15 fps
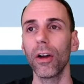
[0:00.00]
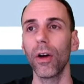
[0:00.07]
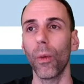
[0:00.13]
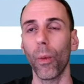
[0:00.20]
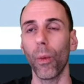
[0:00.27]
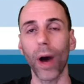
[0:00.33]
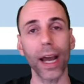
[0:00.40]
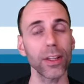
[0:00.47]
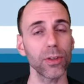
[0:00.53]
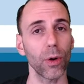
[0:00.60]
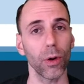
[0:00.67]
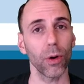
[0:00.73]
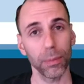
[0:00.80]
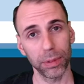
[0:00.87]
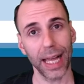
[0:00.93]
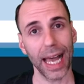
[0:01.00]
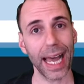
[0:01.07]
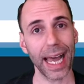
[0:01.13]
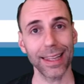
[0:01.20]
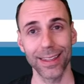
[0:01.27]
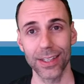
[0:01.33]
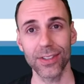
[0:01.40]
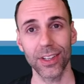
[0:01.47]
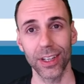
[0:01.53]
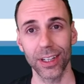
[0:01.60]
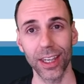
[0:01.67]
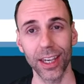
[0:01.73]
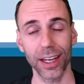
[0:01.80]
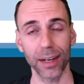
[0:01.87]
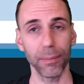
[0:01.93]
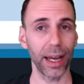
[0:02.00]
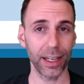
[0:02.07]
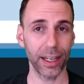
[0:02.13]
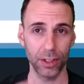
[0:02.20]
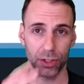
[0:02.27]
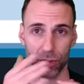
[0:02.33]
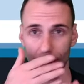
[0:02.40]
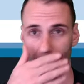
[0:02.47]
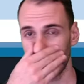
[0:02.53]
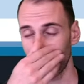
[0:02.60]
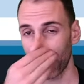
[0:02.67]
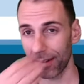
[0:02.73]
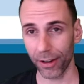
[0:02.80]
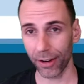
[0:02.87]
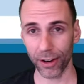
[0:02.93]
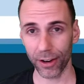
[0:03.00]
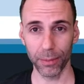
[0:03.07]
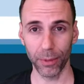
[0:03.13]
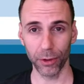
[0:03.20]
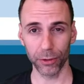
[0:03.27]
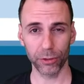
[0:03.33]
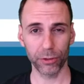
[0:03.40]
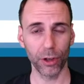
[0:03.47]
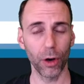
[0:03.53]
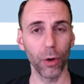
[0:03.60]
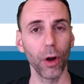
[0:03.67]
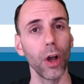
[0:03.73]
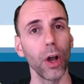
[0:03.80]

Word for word: white or black this can get by constraining my variables. So